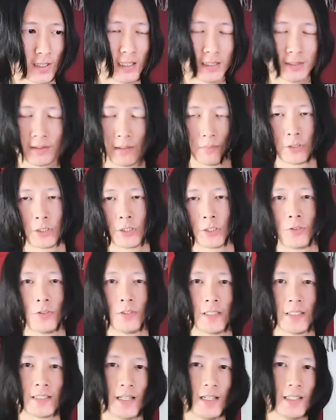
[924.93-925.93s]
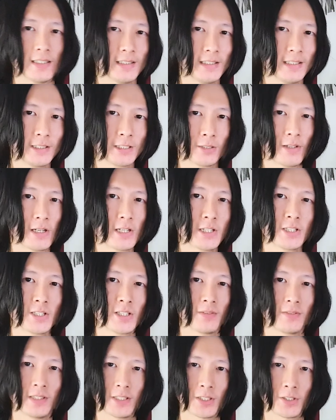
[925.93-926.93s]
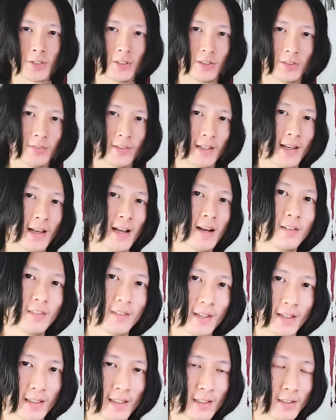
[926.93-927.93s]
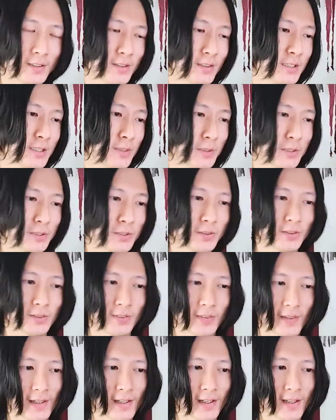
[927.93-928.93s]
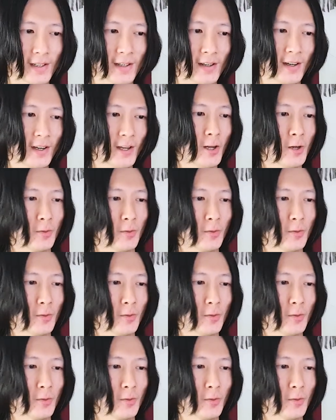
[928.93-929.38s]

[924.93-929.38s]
I, am sure there's other iterations of this sort of thing out there that do a similar sort of thing,